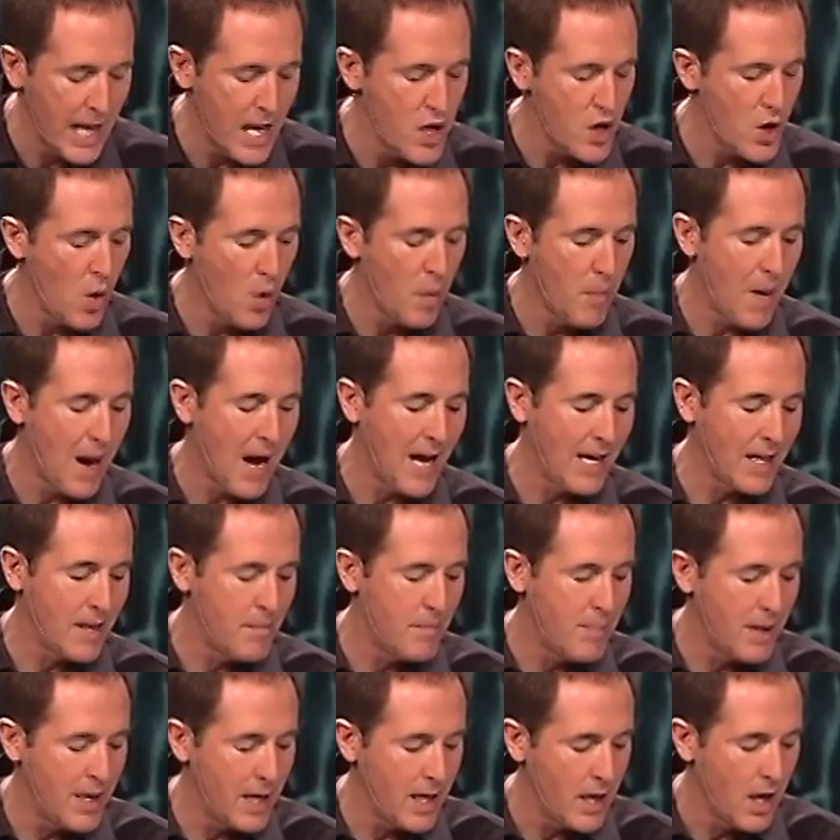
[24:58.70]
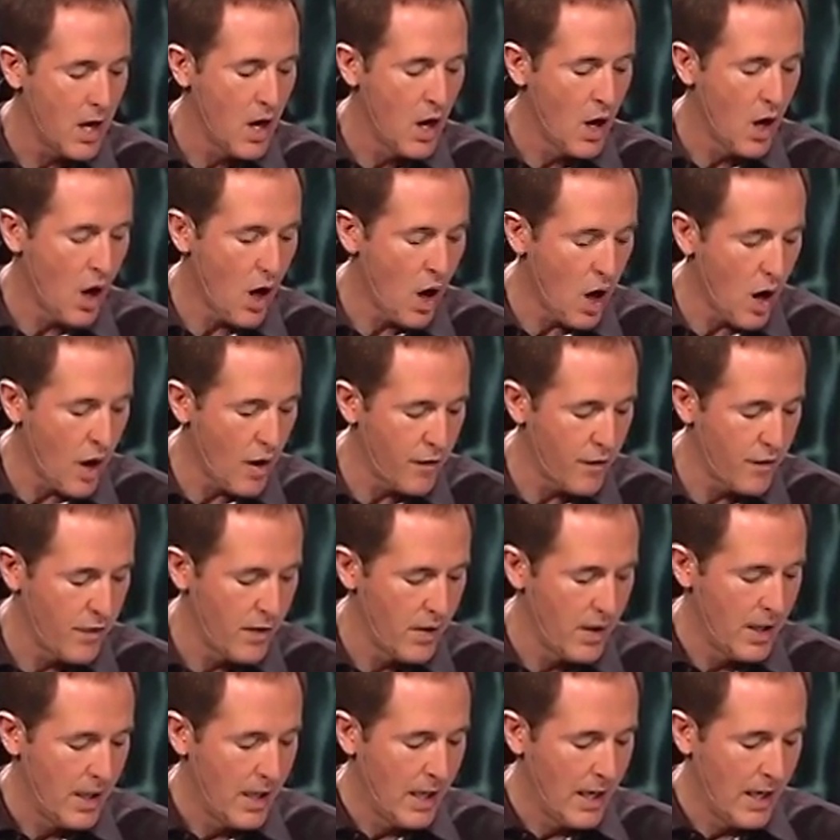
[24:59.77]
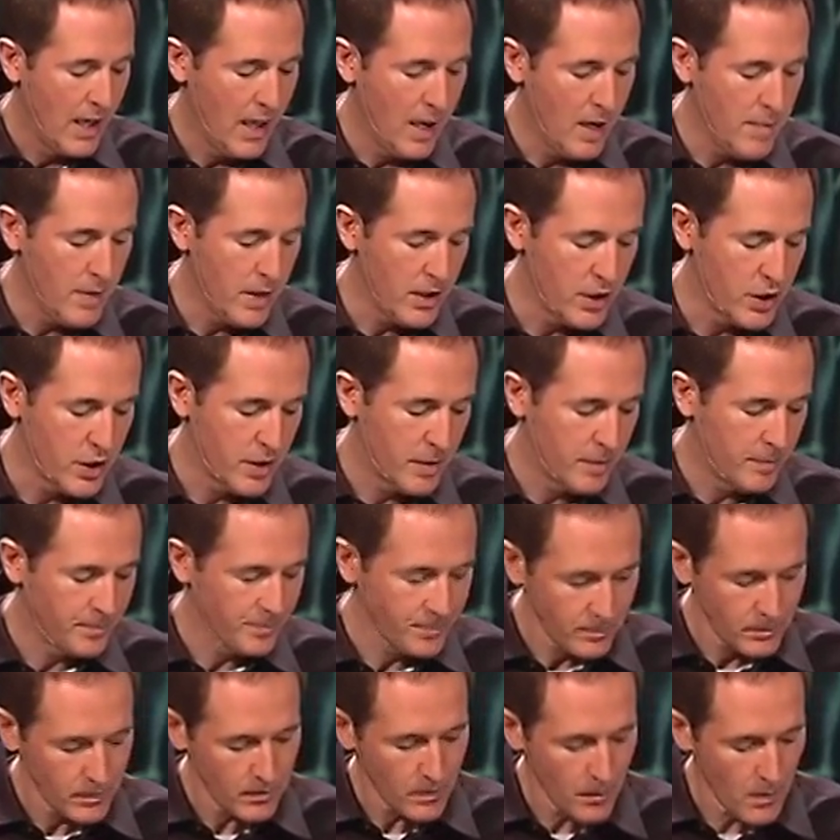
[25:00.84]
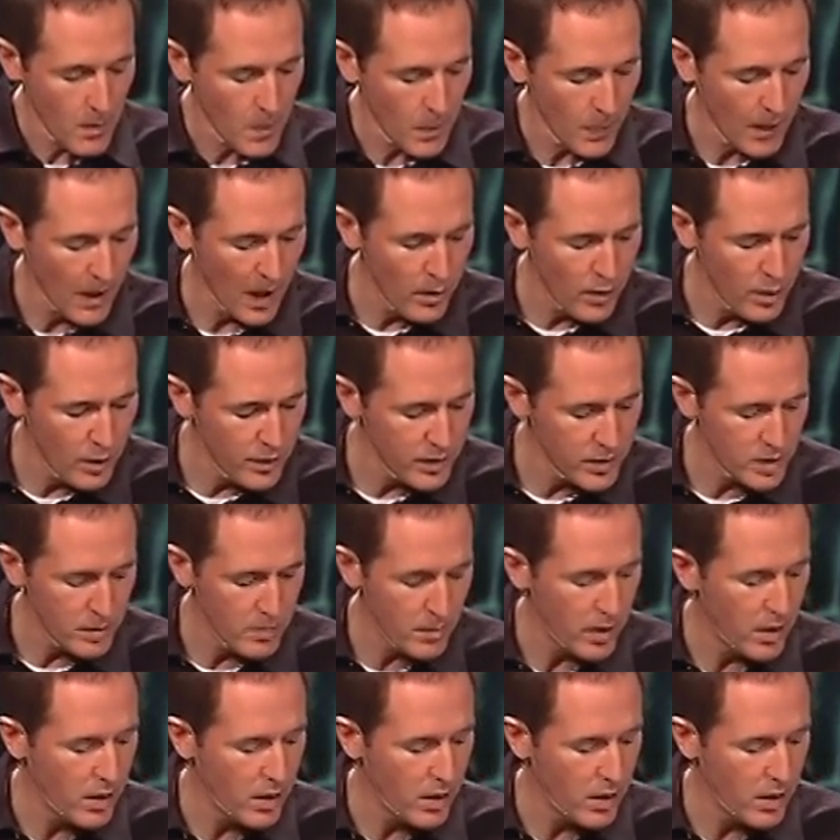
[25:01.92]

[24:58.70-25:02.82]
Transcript: and nobody be off limits. I wrote this in my